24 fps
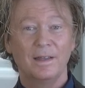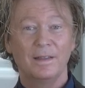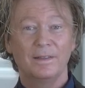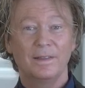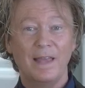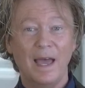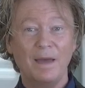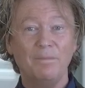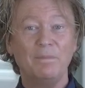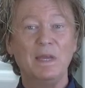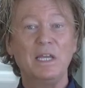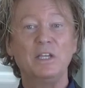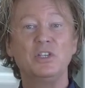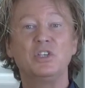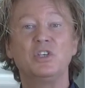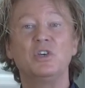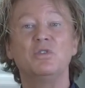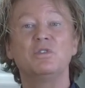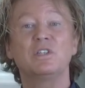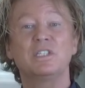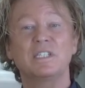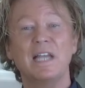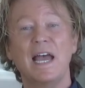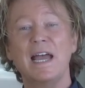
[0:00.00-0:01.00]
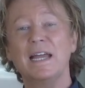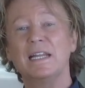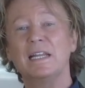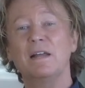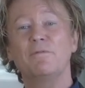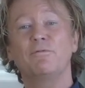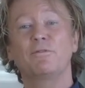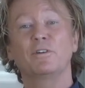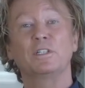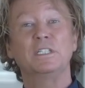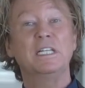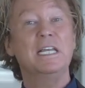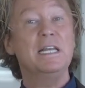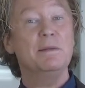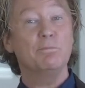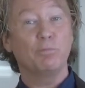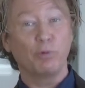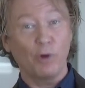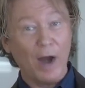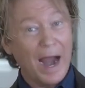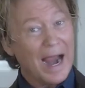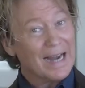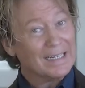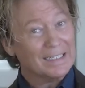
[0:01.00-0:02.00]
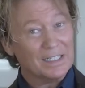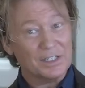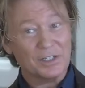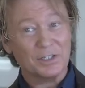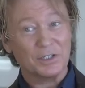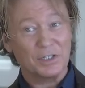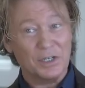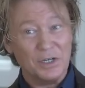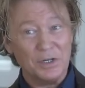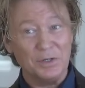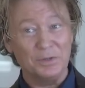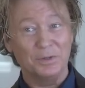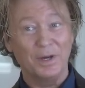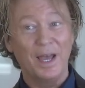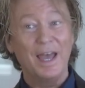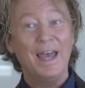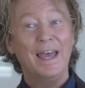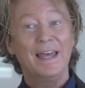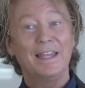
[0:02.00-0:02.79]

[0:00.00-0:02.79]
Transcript: That means you signed up for team practice too.